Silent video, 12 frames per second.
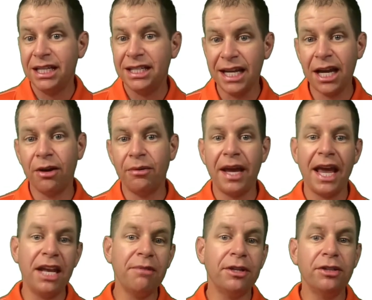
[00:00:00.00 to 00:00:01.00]
Now,
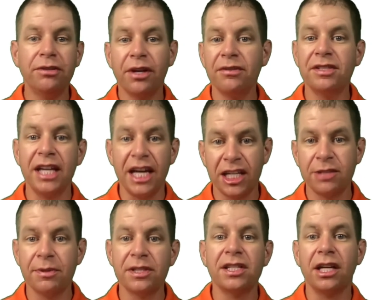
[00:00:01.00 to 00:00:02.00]
anyone who goes to
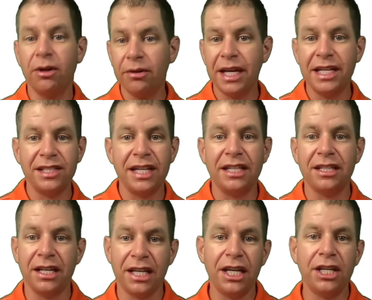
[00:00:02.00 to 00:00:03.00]

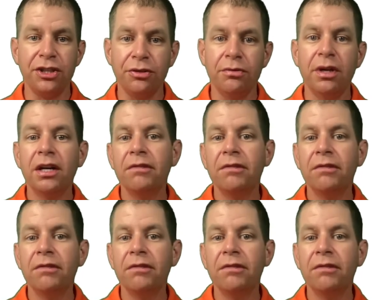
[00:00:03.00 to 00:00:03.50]
experts.okstate.edu